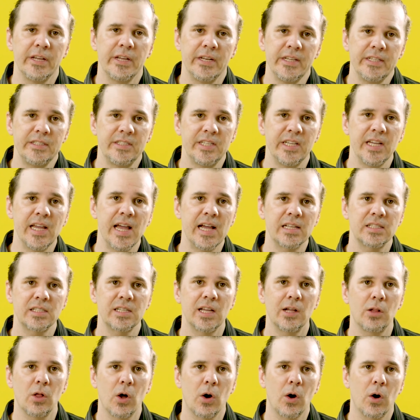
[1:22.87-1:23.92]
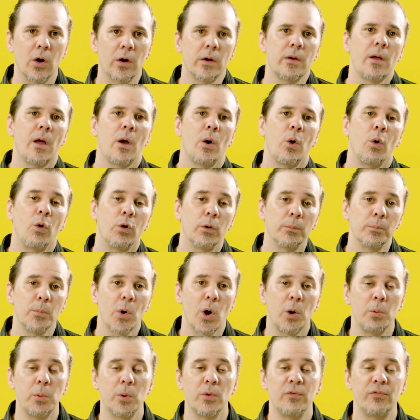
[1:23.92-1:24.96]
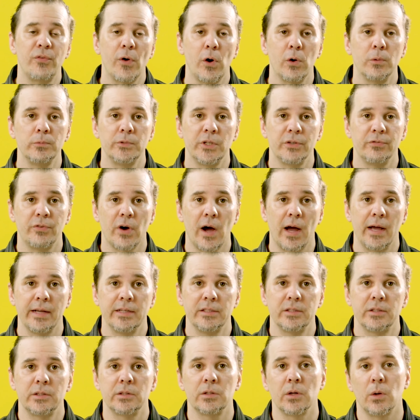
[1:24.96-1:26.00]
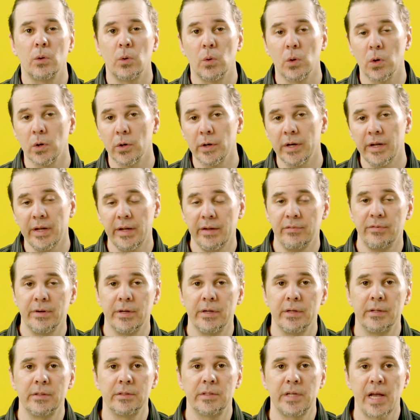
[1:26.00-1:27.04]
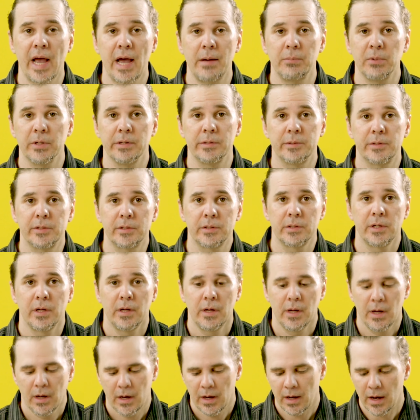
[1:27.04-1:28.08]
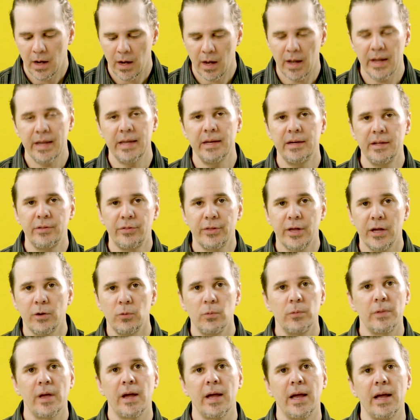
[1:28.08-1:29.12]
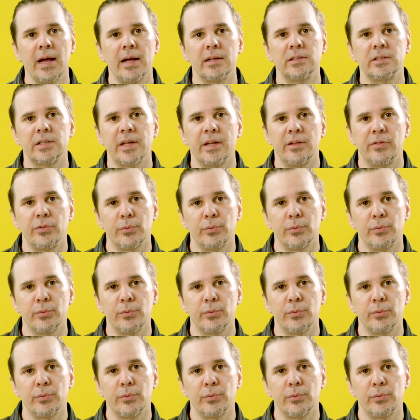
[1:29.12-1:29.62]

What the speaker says: any DSLR or mobile phone device or even tablets. Anything that has a